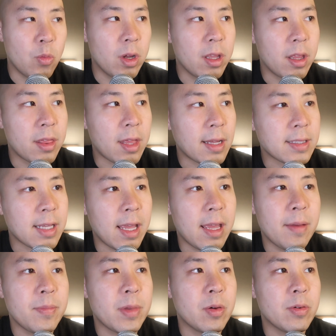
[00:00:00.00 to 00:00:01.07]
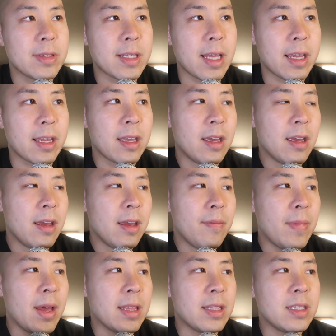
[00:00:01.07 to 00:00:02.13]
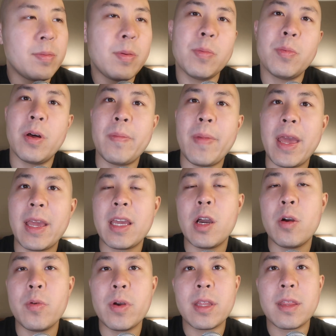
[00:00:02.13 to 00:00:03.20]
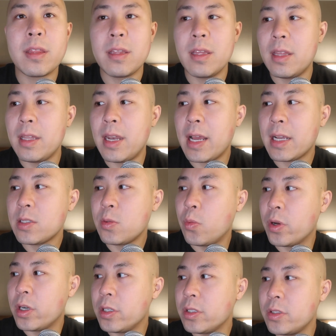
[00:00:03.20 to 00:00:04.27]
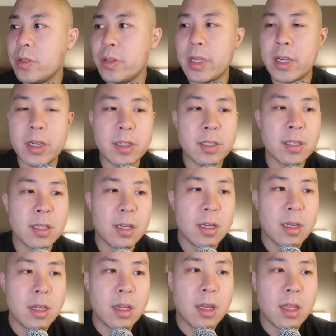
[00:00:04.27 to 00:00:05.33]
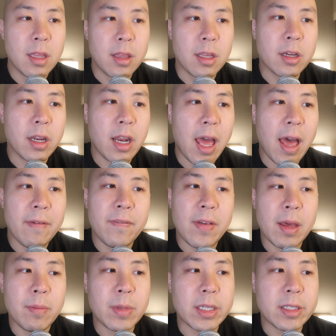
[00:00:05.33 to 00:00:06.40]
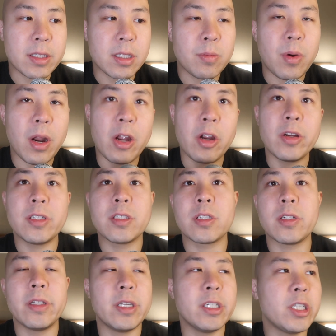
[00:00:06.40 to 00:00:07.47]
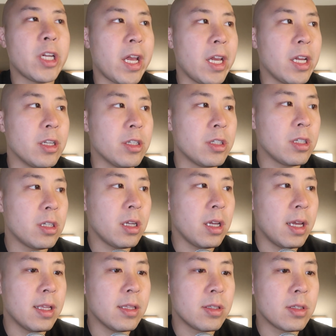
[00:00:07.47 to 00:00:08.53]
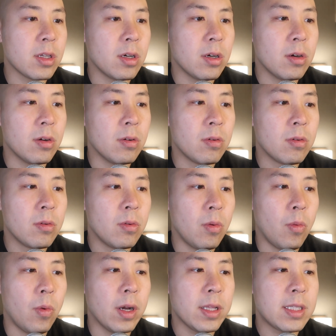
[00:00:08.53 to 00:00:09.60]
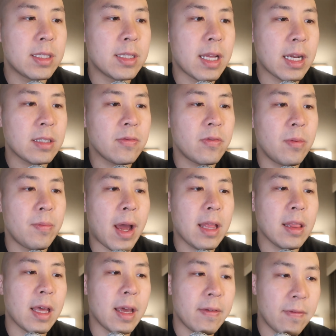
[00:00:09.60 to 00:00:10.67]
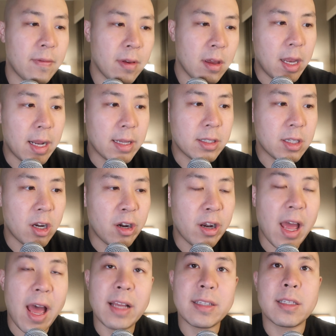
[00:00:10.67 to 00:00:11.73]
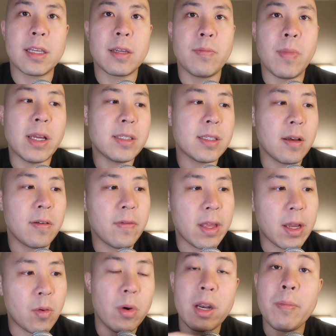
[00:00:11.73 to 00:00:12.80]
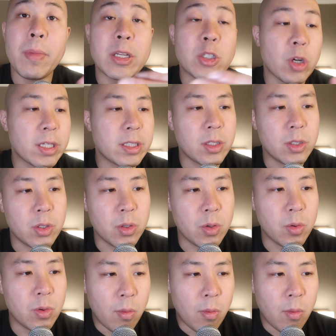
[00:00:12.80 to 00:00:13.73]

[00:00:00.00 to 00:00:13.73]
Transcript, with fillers: One of the thoughts that hit me was like, man, these people I'm hanging out with in the next one or two years, they're gonna have families, their priorities gonna change. And so what's next for my life? And I started asking myself, like, what am I trying to do?